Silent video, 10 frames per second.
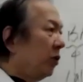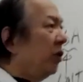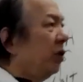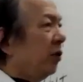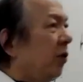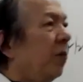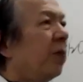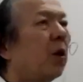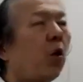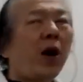to you
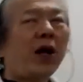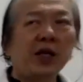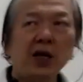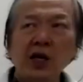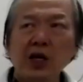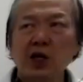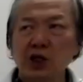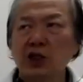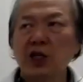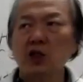what
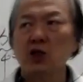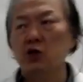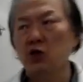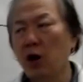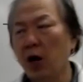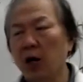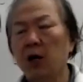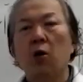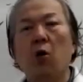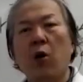is the
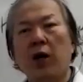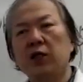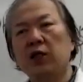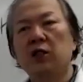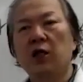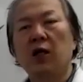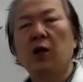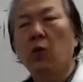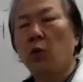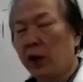strong, what is
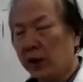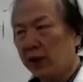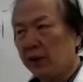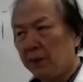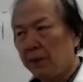the weak.